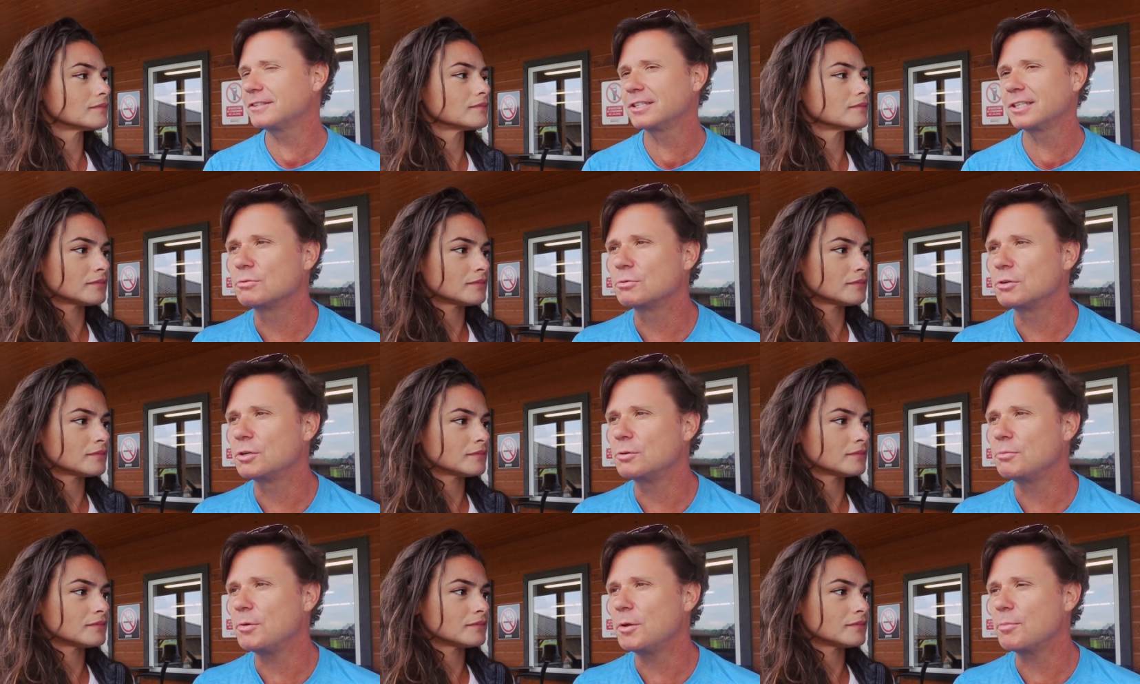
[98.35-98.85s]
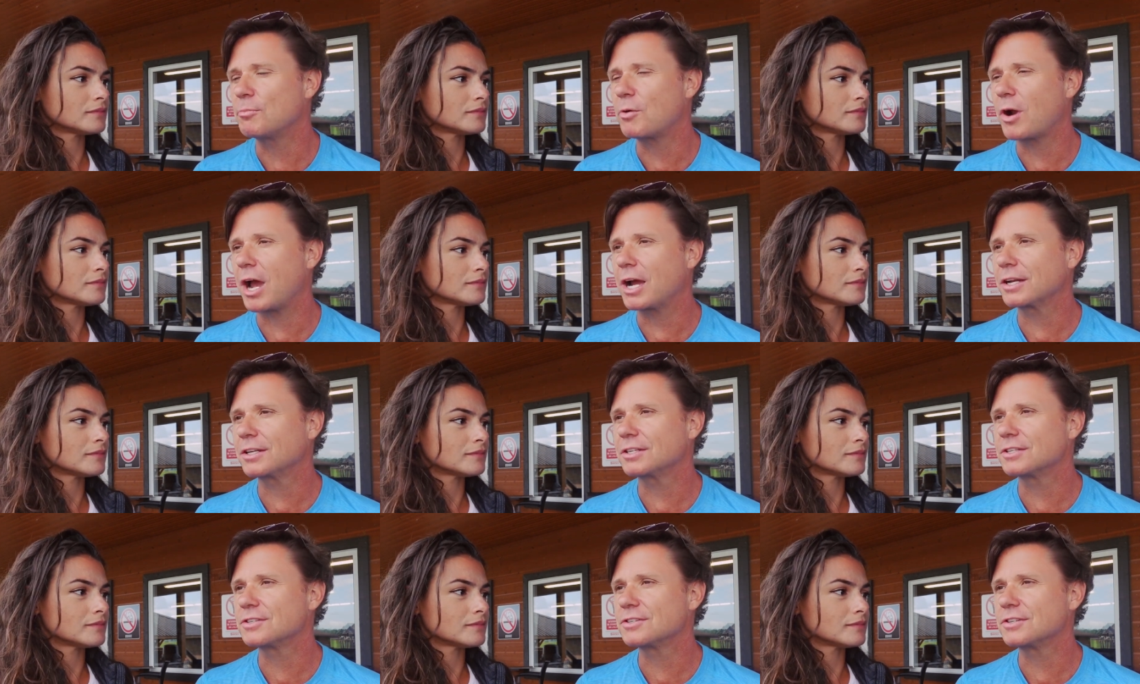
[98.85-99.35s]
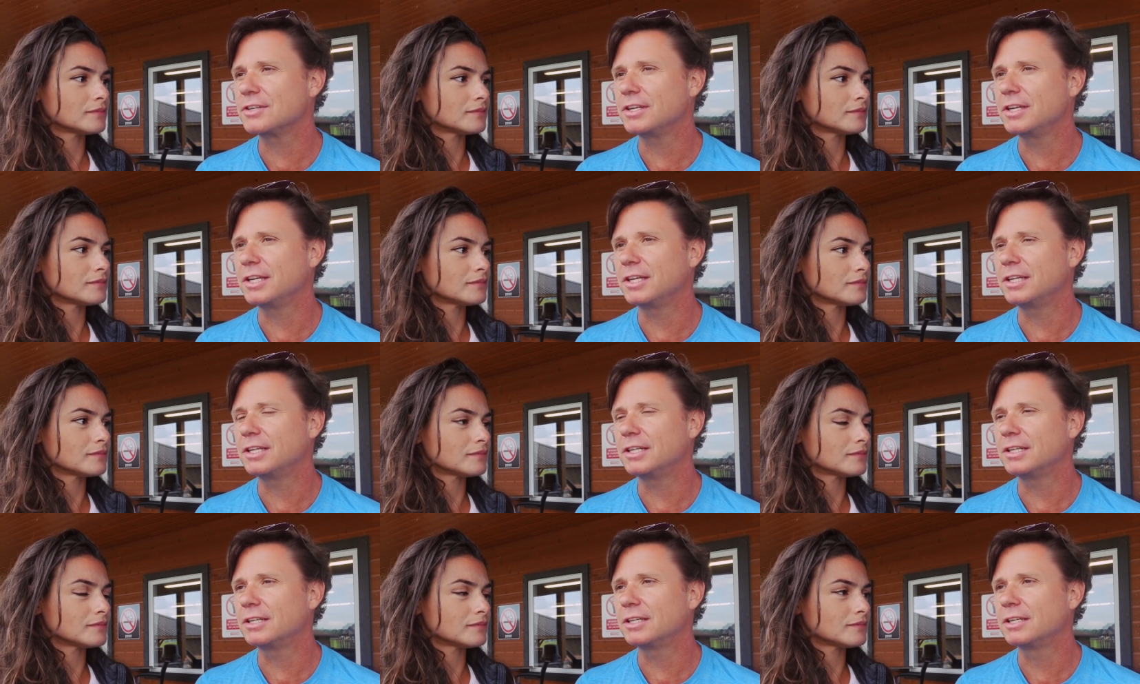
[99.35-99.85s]
Speaker 1: You're gonna be
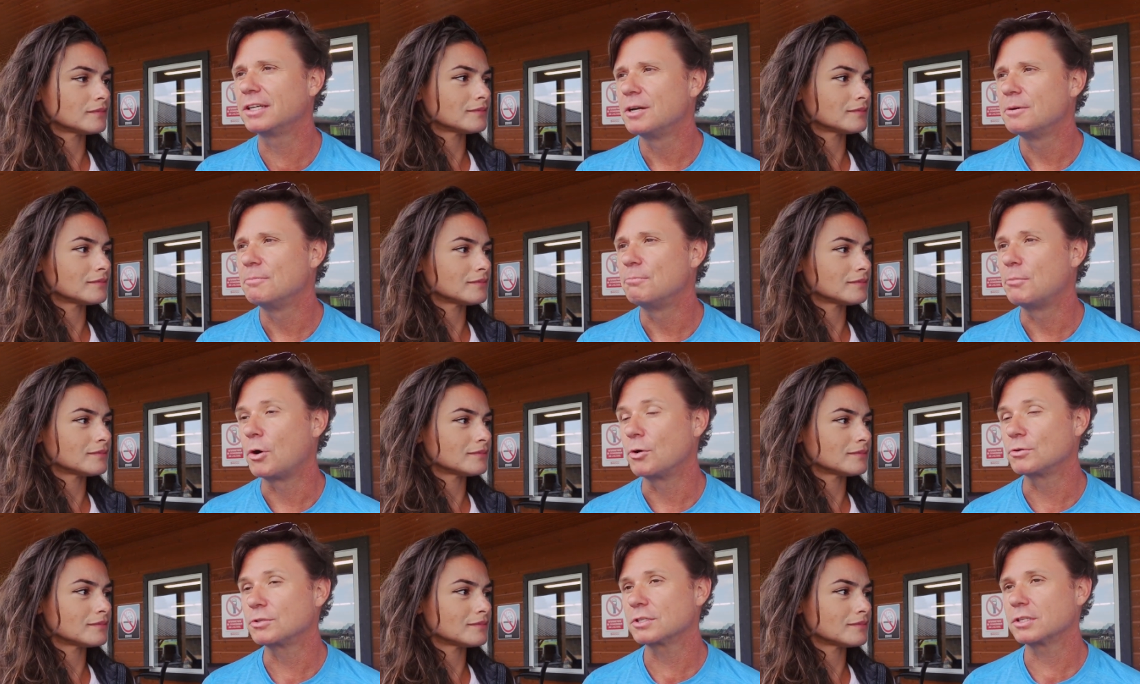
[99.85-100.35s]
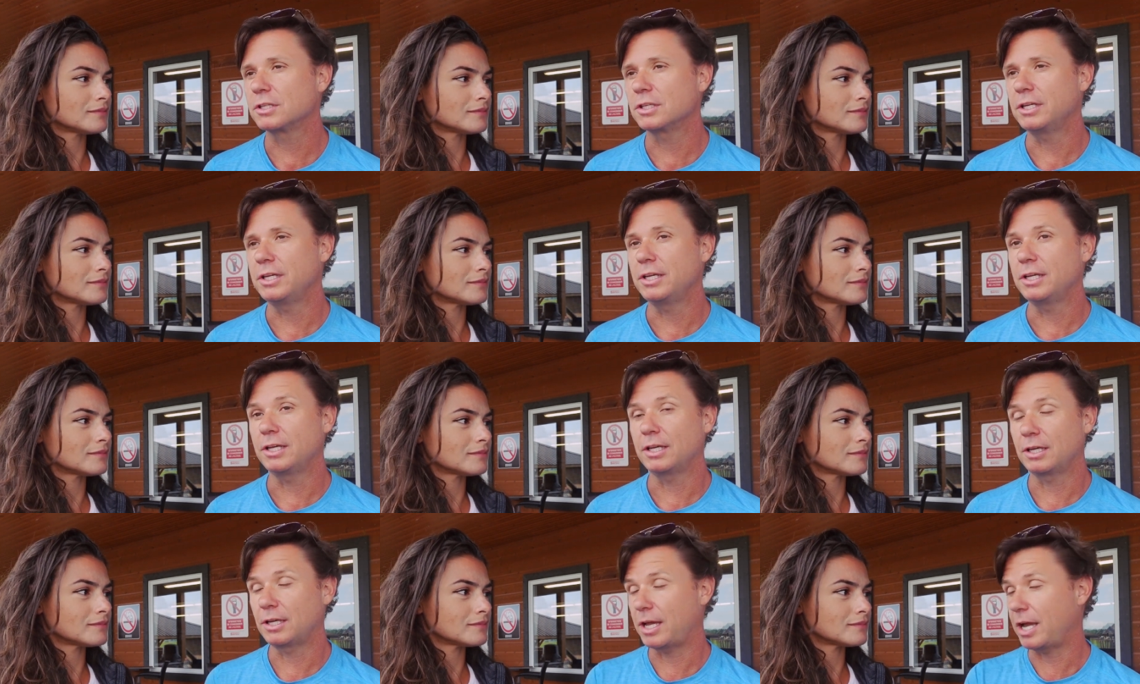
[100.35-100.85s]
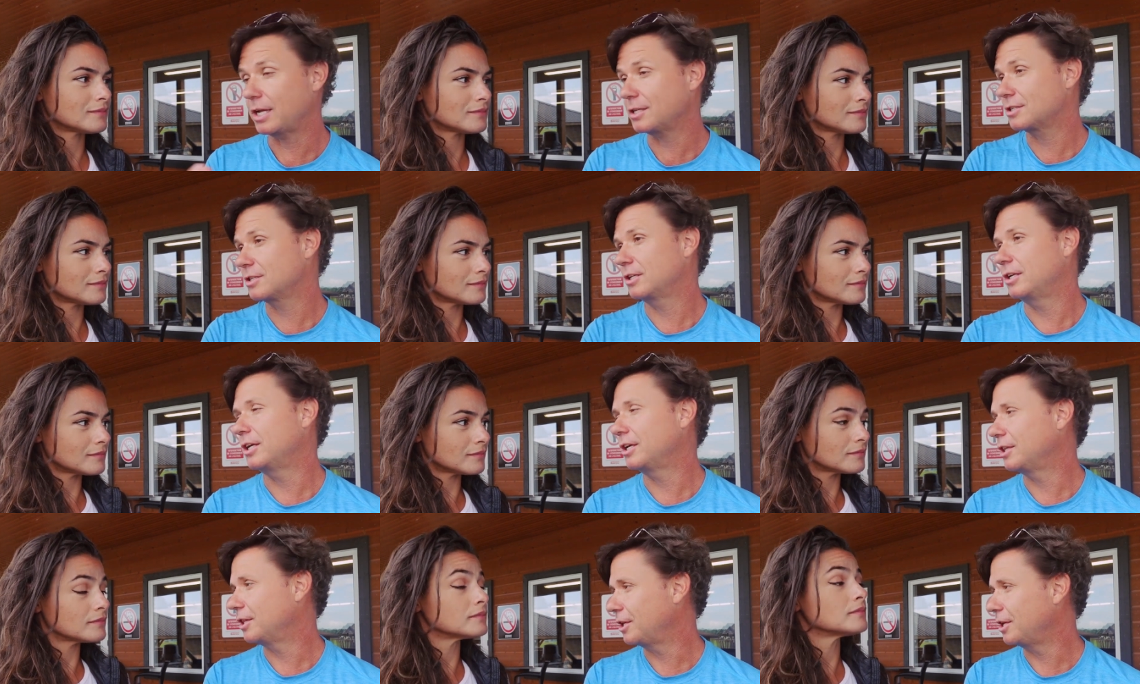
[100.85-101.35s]
practicing mostly
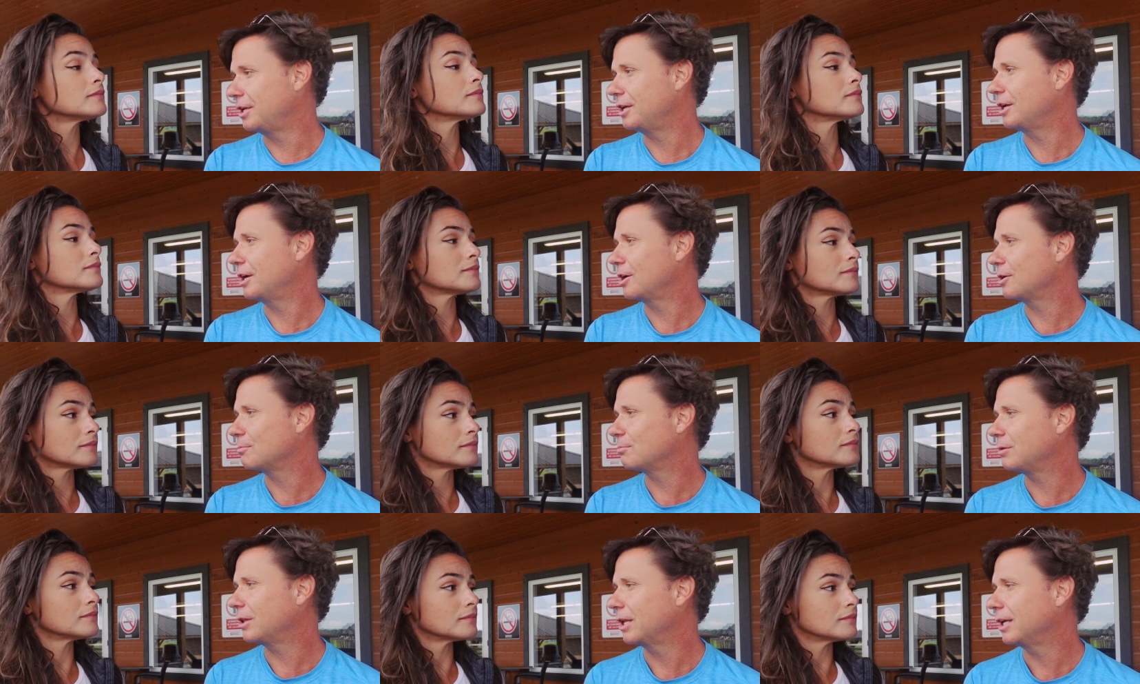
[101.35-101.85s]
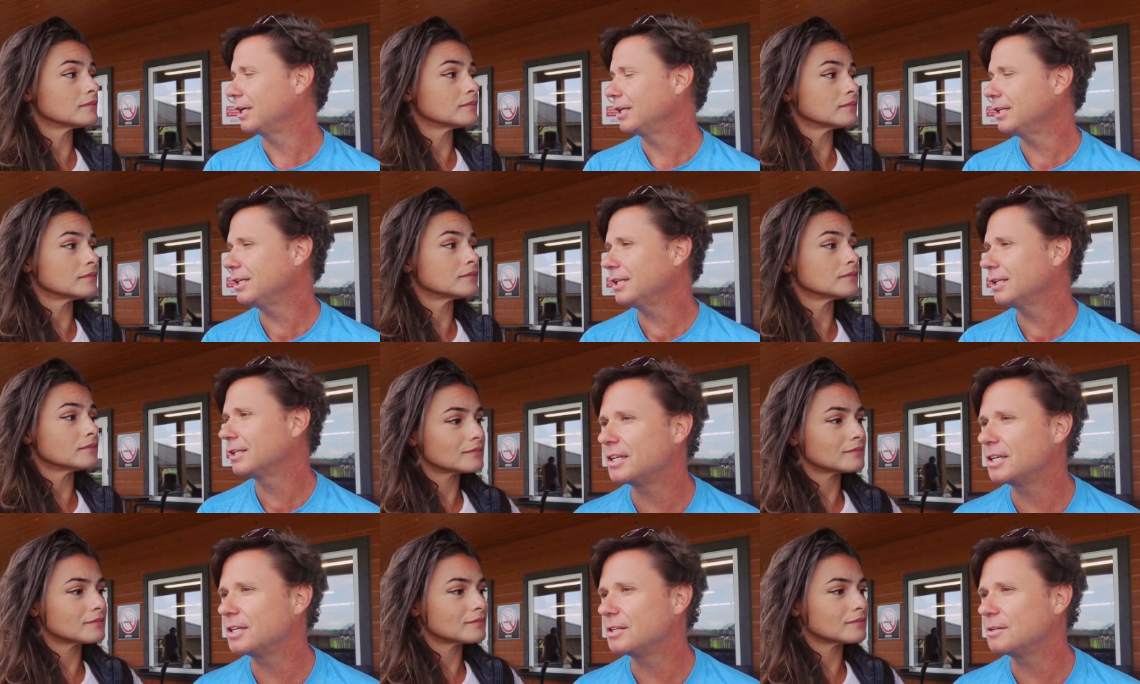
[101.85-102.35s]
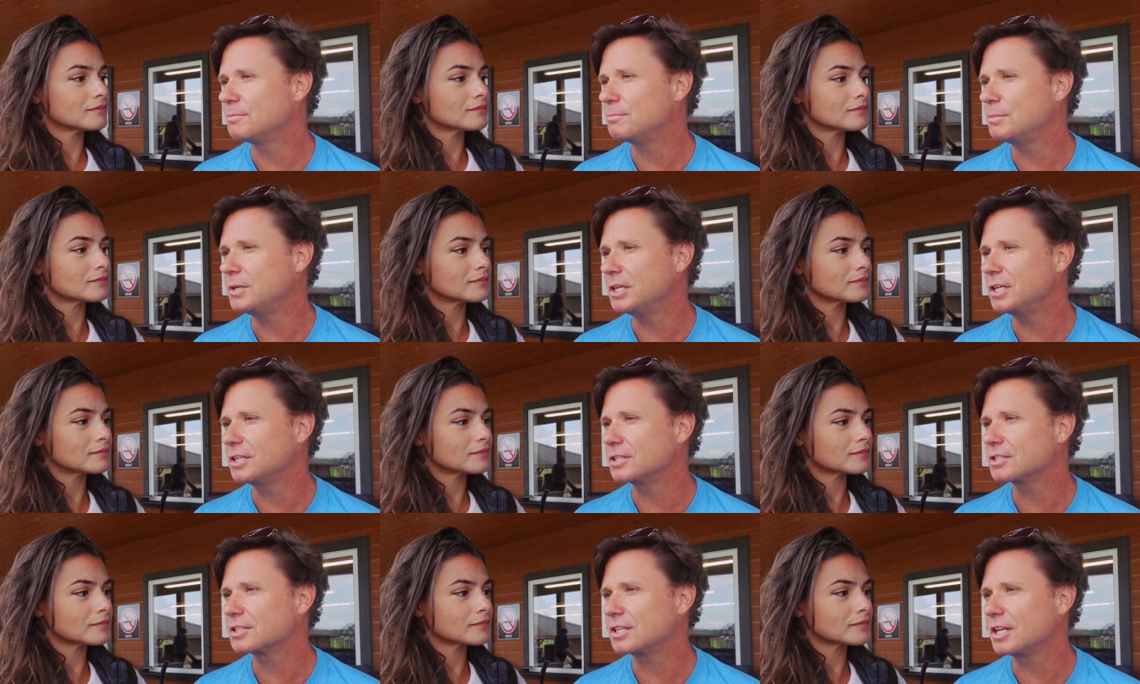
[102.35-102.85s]
exiting the airplane and
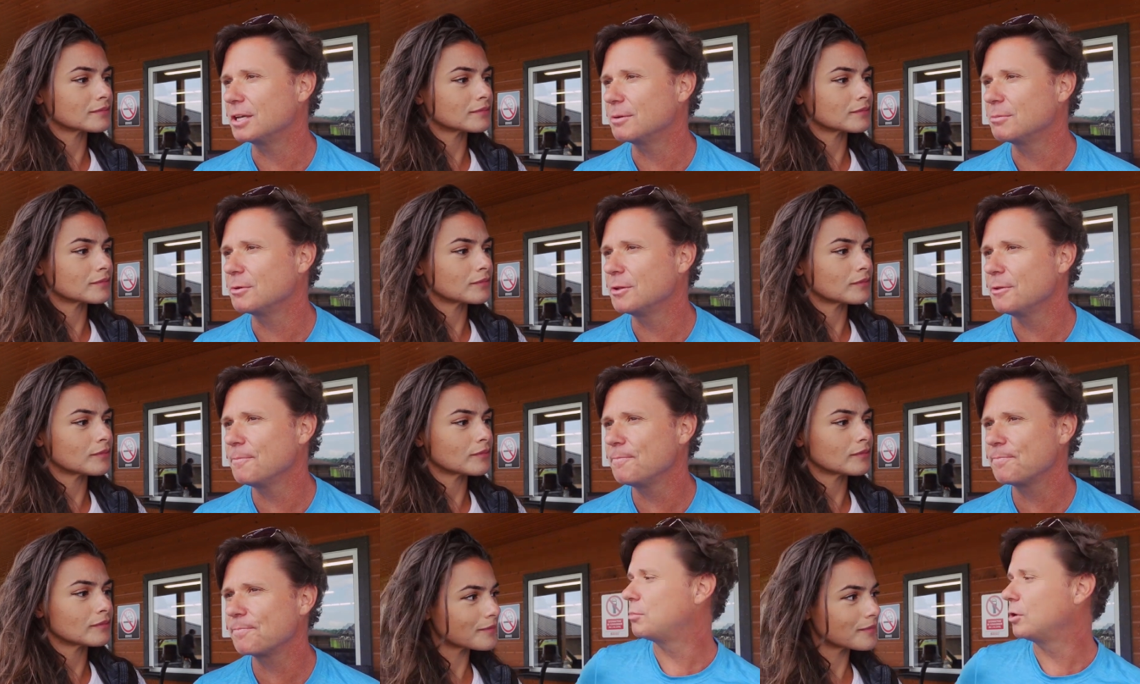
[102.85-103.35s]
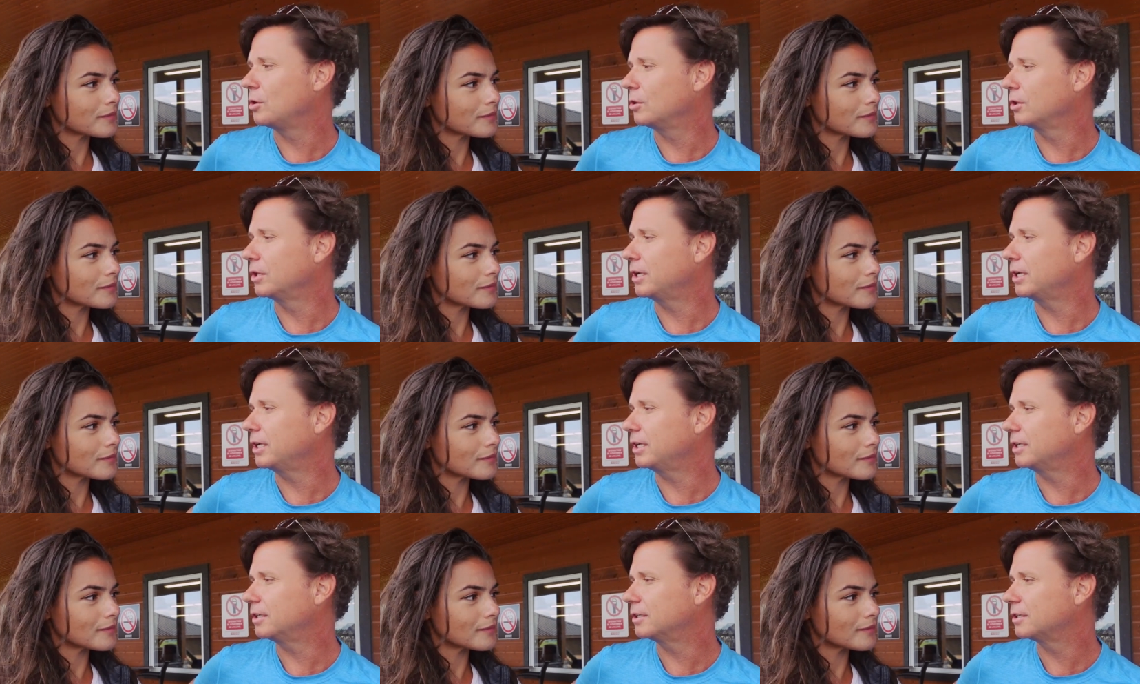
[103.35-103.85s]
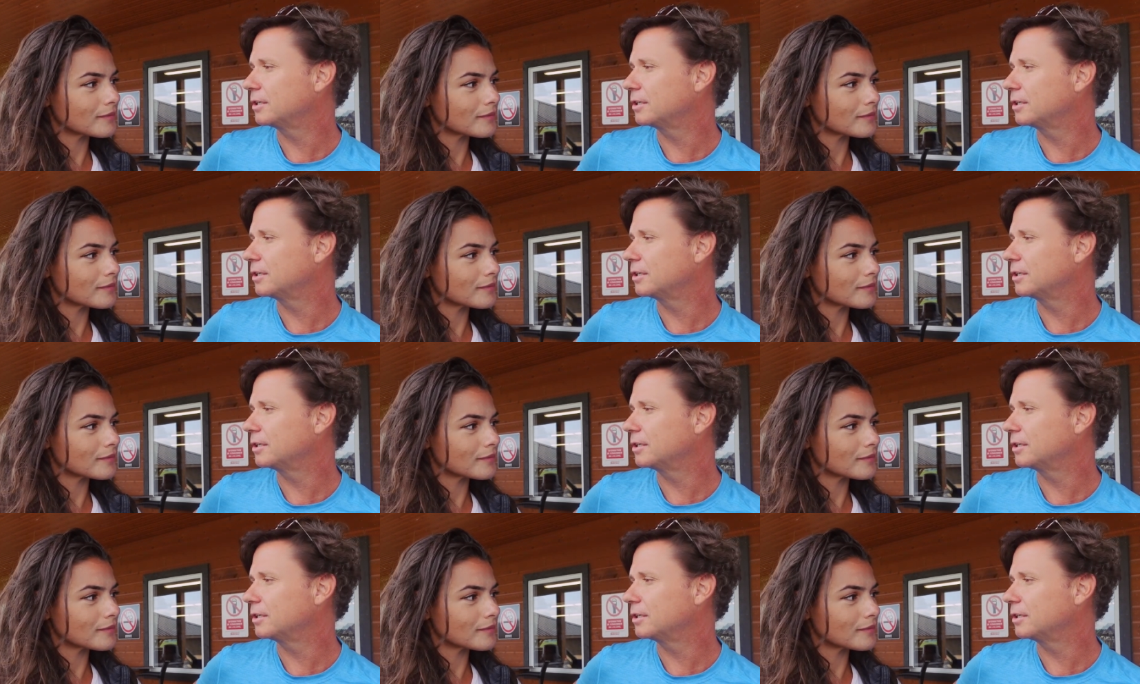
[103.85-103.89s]
being stable, pulling